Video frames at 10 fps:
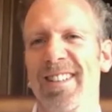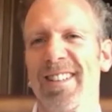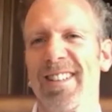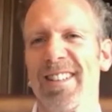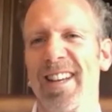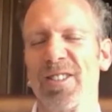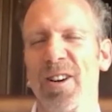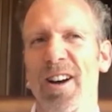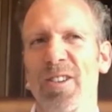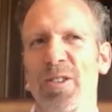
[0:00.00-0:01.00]
Yeah. yeah.
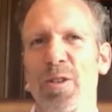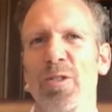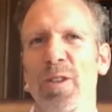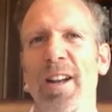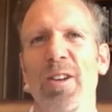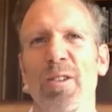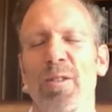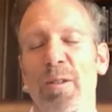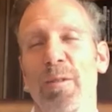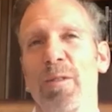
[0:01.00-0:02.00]
So, so we try to do
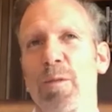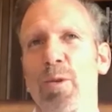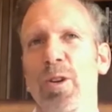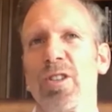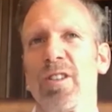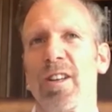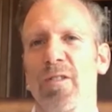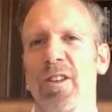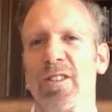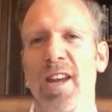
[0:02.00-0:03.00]
that. I mean, we, we push that
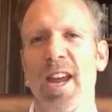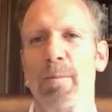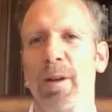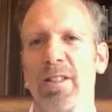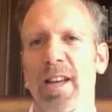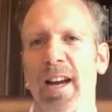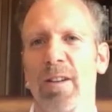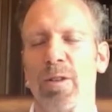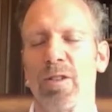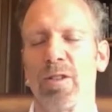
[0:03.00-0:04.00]
for the same
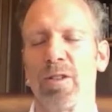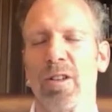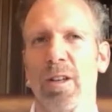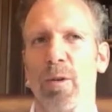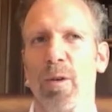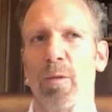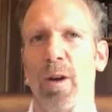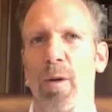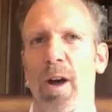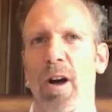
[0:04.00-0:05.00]
exact result. I mean,
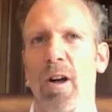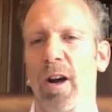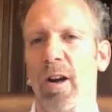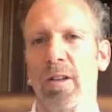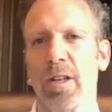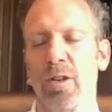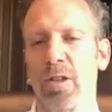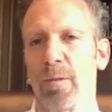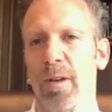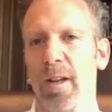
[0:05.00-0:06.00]
I want all our
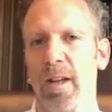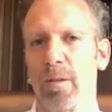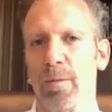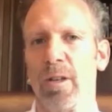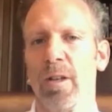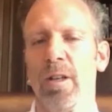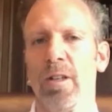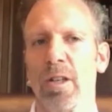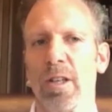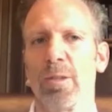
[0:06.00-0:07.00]
leaders and, and to be
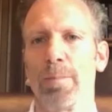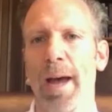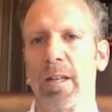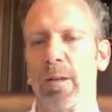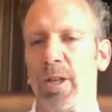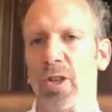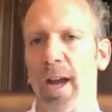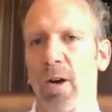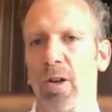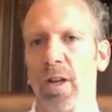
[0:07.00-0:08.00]
to expect to be
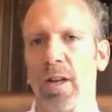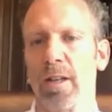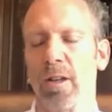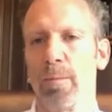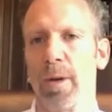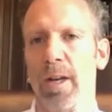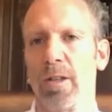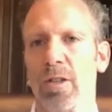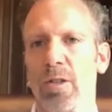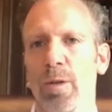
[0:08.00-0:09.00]
challenged on a daily
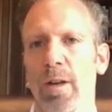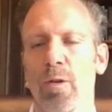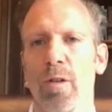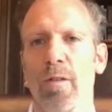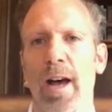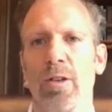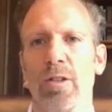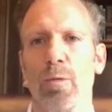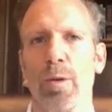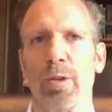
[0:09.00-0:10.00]
basis. We have core
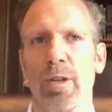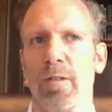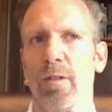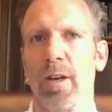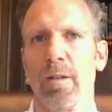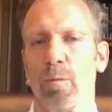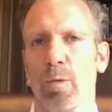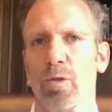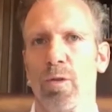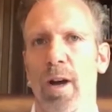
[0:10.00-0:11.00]
values that we believe in
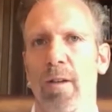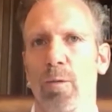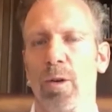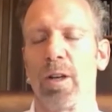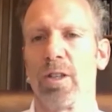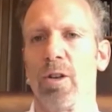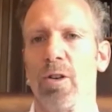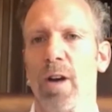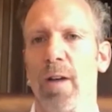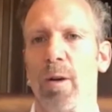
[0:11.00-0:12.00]
will drive will continue
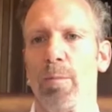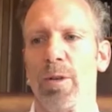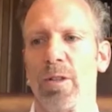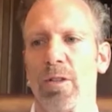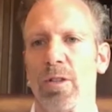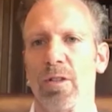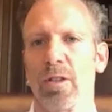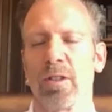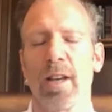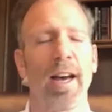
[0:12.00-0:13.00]
to drive our business to
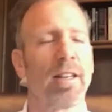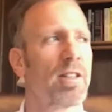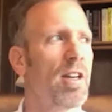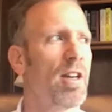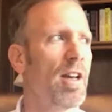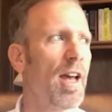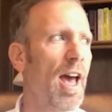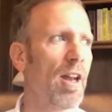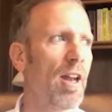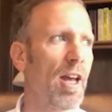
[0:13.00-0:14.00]
success.
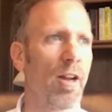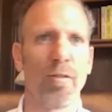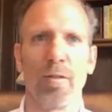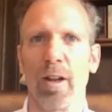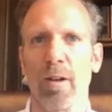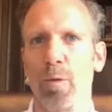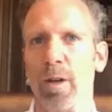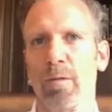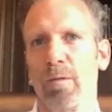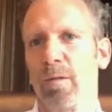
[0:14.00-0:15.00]
And and if and
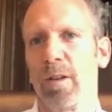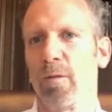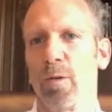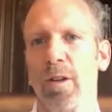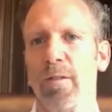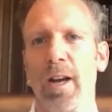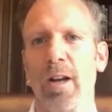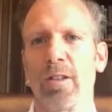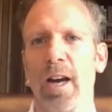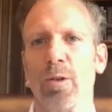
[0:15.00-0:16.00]
we if we're living
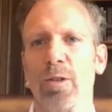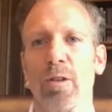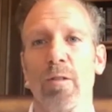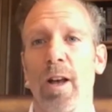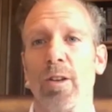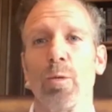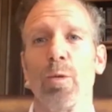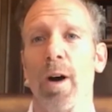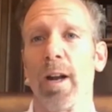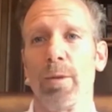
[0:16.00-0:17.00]
outside those core values,
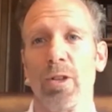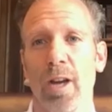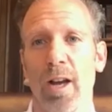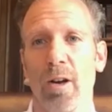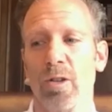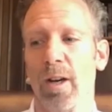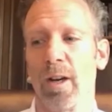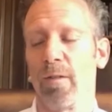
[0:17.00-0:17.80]
we want to be challenged, right?